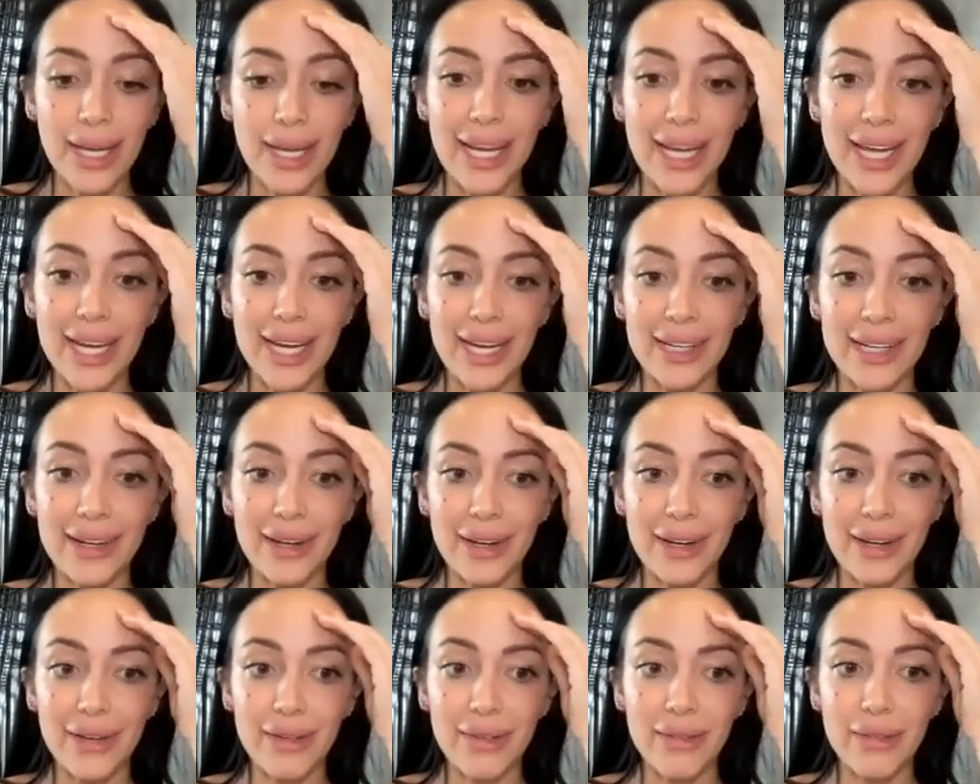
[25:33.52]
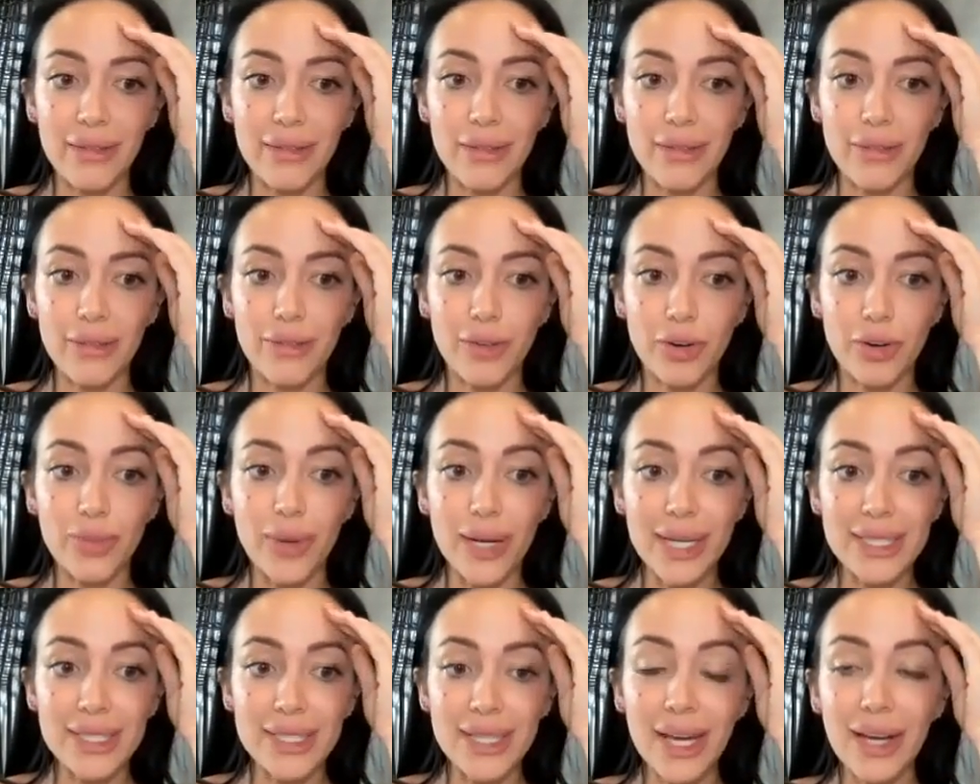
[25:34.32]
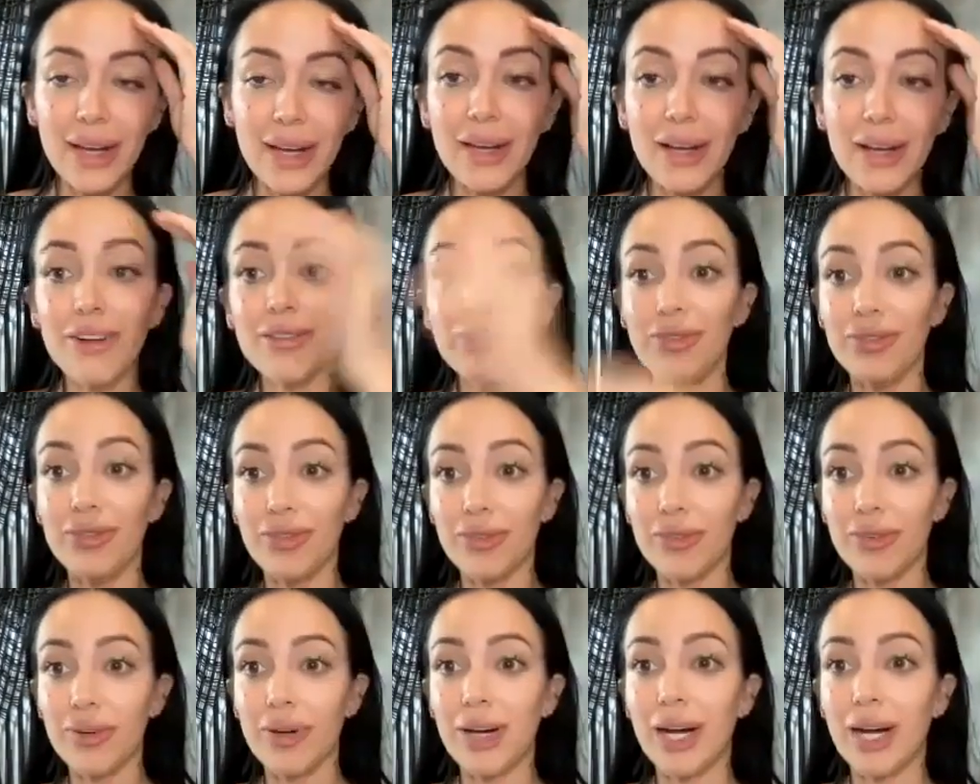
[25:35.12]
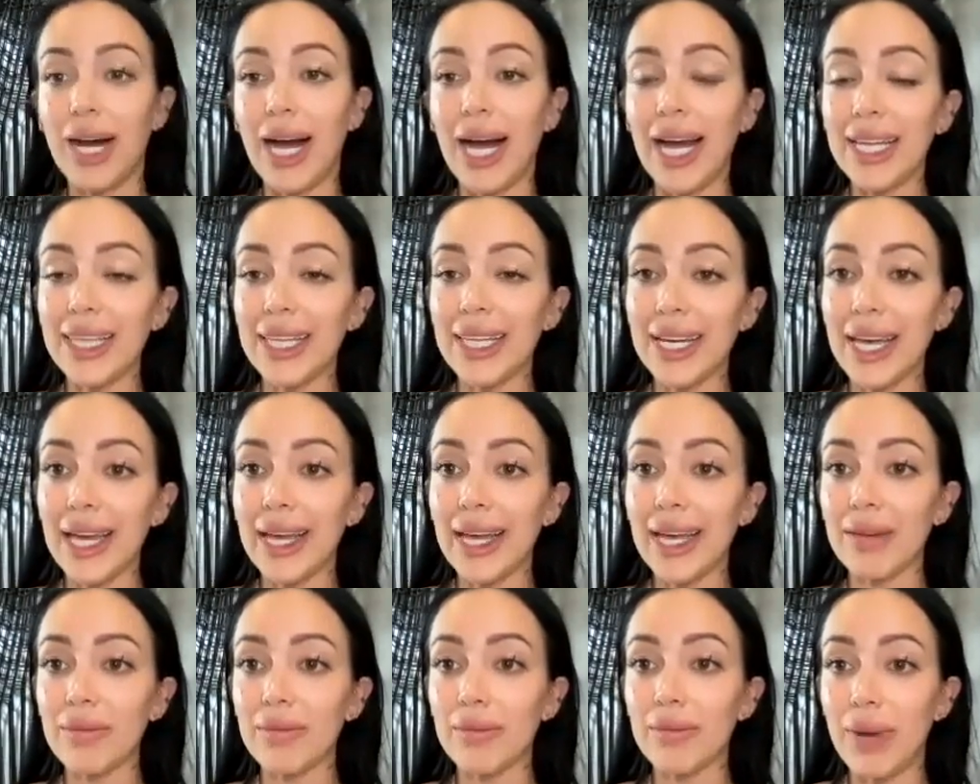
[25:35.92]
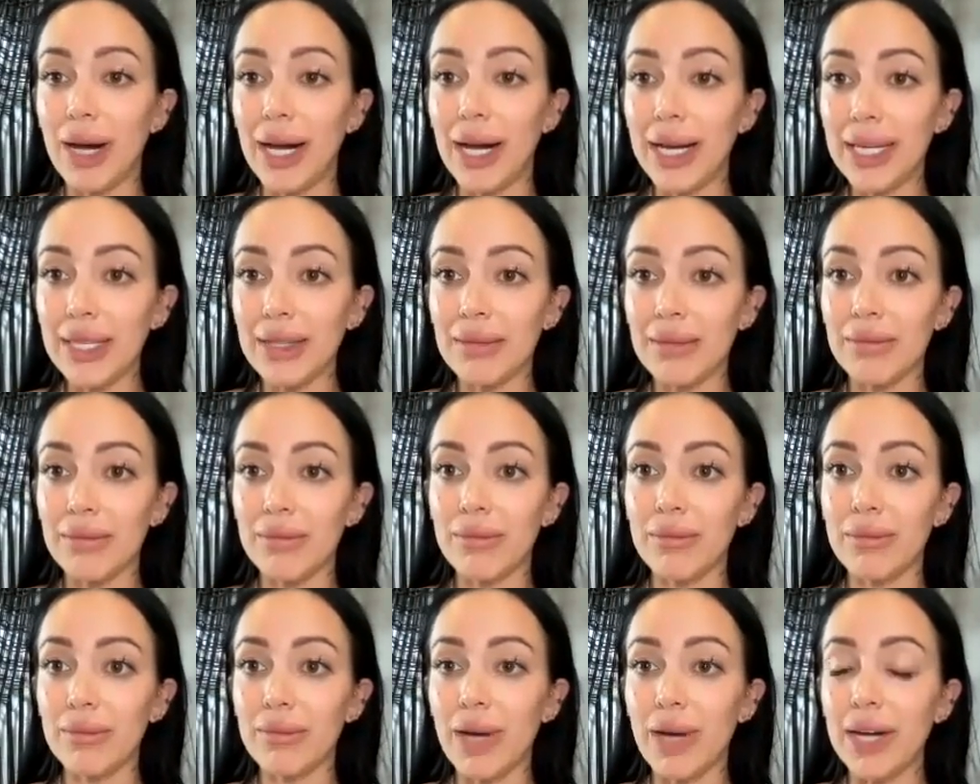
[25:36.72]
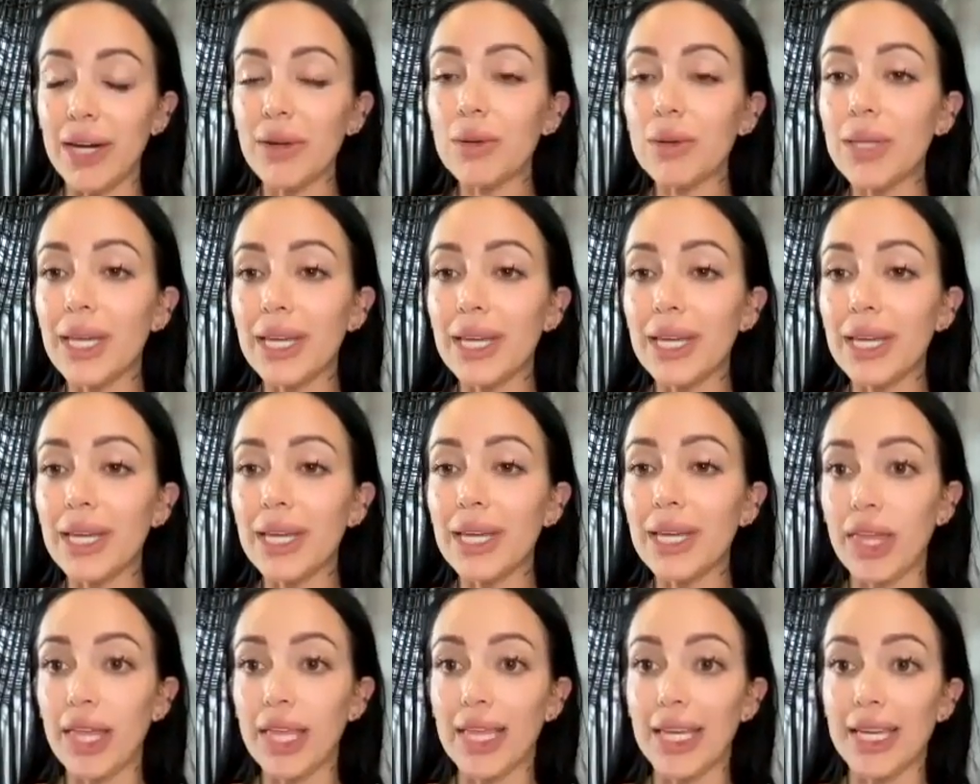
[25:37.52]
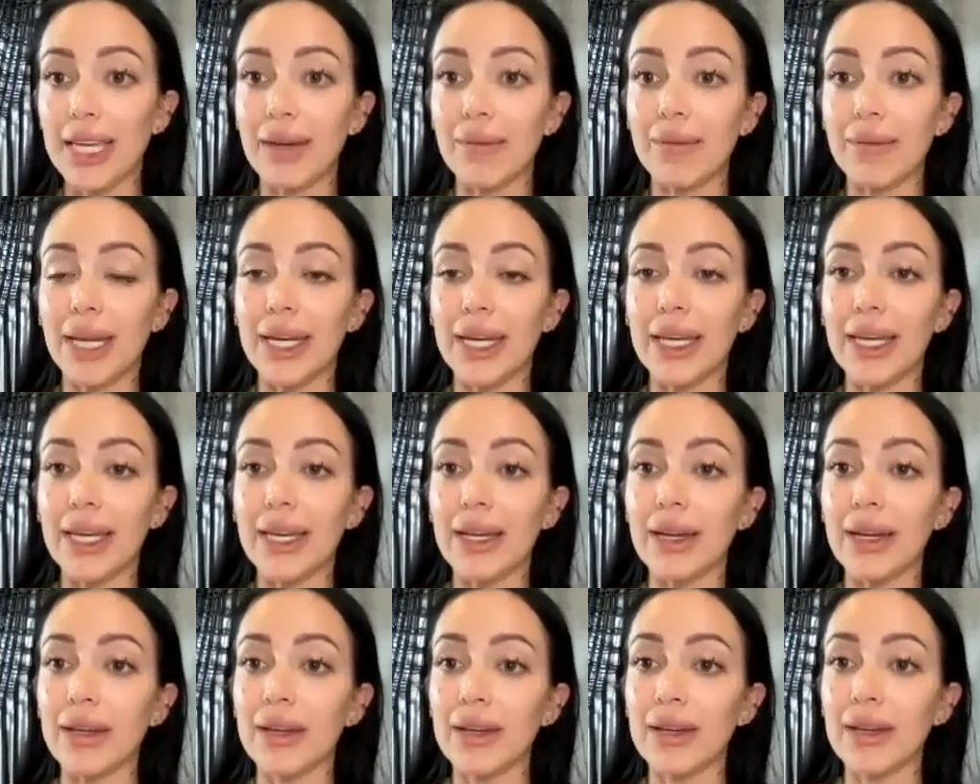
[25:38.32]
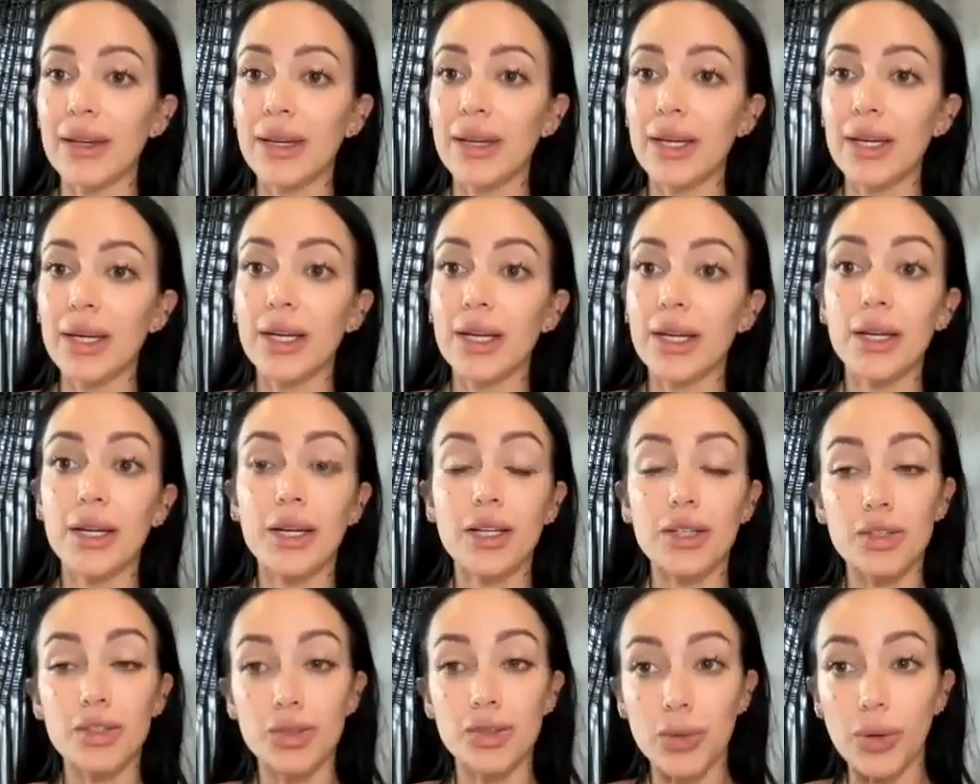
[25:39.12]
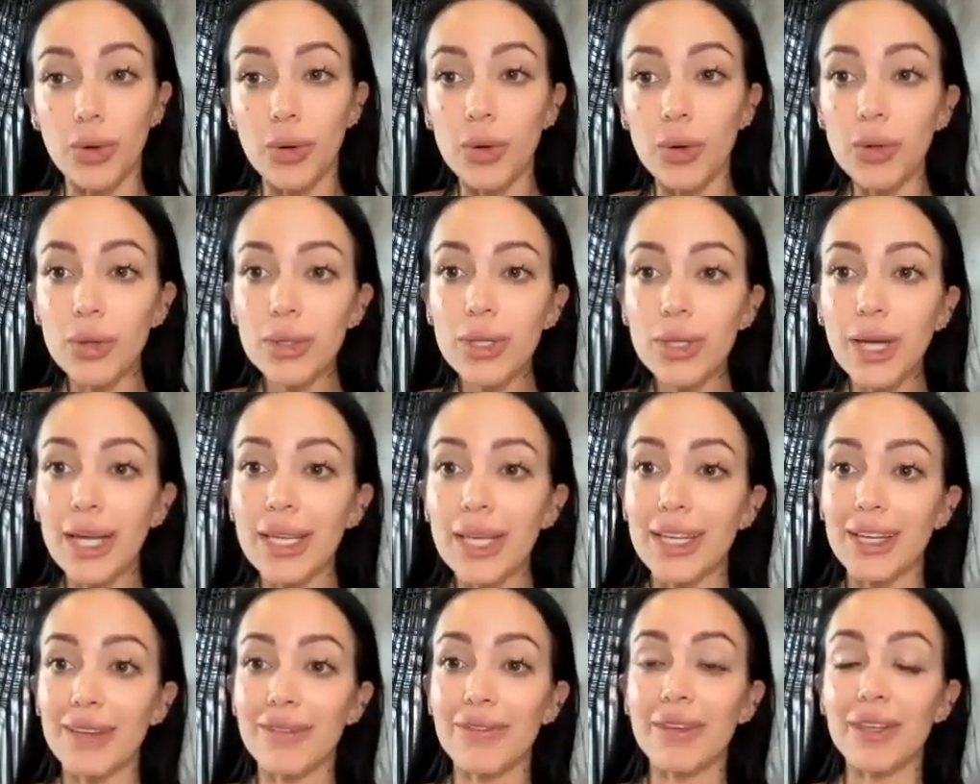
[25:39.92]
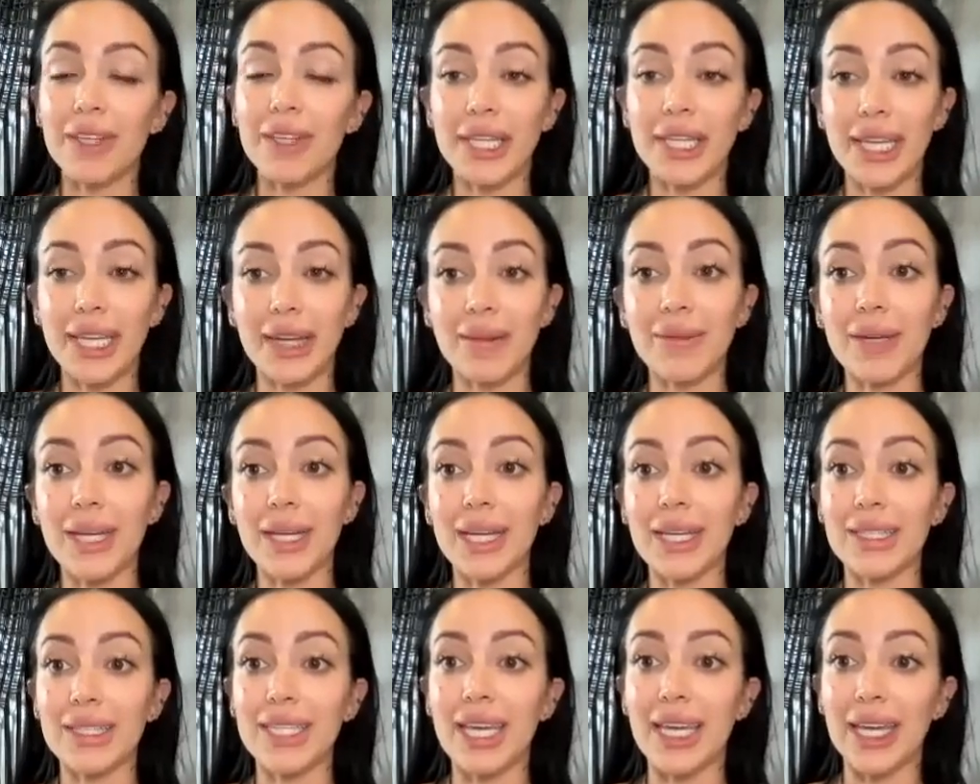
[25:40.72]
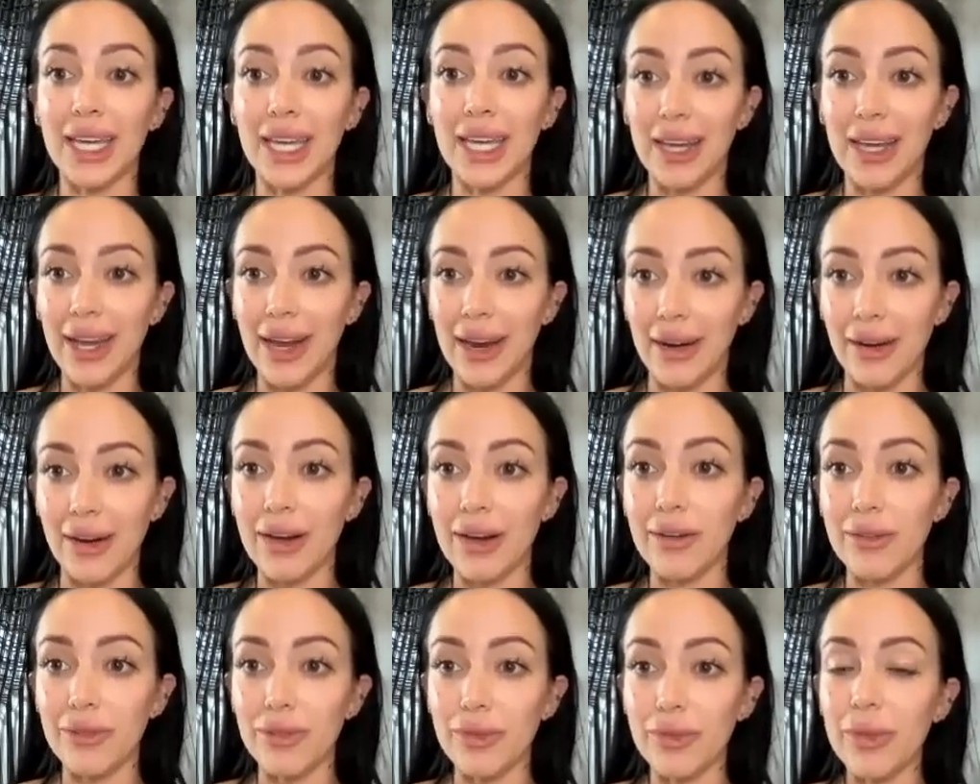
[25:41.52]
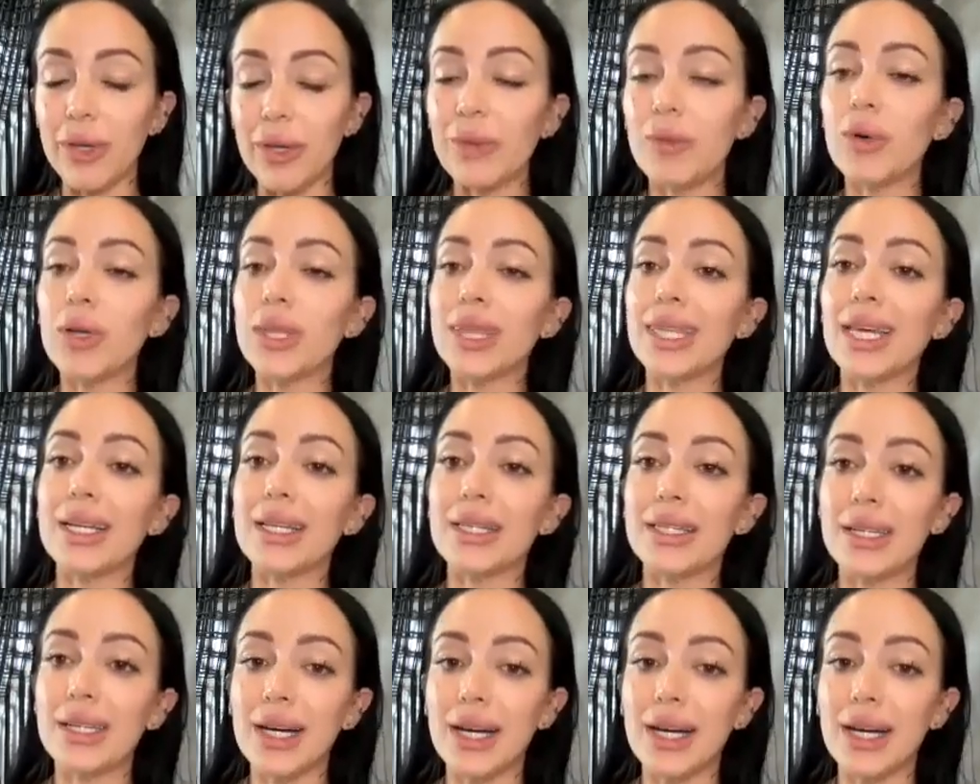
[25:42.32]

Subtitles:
And for myself, I like my, I don't like feeling like I'm getting controlled. I like feeling like I'm getting taken care of. And what that